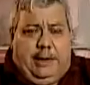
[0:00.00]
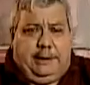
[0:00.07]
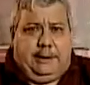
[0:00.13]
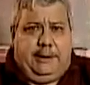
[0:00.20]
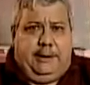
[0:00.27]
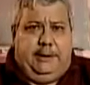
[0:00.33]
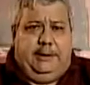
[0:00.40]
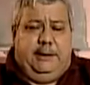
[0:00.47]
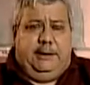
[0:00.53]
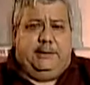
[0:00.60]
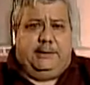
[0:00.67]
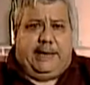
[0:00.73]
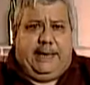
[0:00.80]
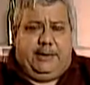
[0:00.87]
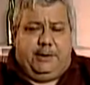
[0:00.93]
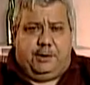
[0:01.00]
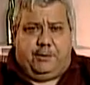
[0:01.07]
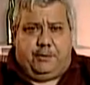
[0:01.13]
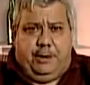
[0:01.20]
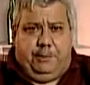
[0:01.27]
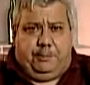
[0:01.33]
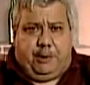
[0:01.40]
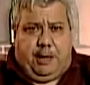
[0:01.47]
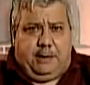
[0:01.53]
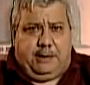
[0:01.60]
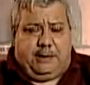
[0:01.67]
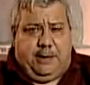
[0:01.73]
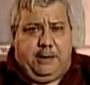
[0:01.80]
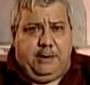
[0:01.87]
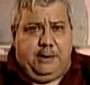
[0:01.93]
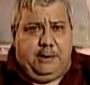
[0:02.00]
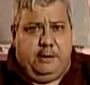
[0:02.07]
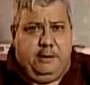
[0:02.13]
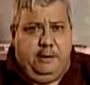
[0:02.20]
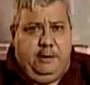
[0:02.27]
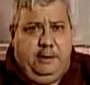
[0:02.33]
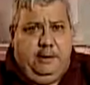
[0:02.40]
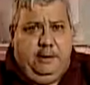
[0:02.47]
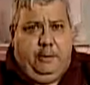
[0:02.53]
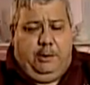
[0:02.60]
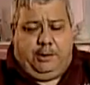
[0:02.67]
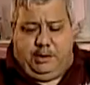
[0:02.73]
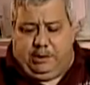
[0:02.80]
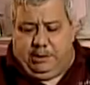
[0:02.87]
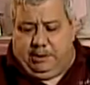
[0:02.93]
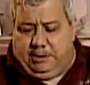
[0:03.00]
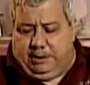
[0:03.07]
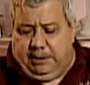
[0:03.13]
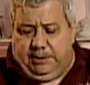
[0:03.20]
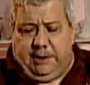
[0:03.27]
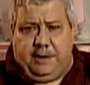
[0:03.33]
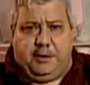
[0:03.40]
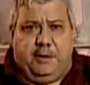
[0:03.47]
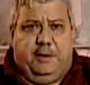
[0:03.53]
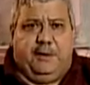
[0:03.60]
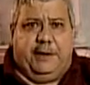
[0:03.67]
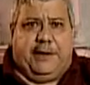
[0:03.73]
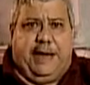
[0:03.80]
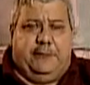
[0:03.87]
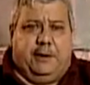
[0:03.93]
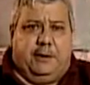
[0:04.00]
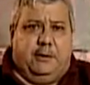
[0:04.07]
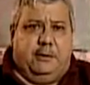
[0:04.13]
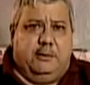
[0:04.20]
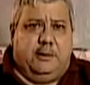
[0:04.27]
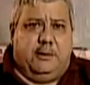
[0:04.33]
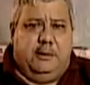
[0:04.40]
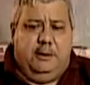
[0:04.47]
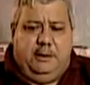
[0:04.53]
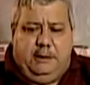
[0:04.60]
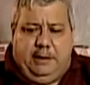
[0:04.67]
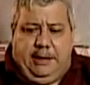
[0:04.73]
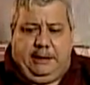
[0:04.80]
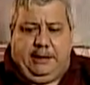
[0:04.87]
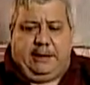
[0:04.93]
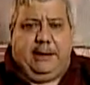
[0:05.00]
at the stage 3 process, which is the addition of the chemicals and the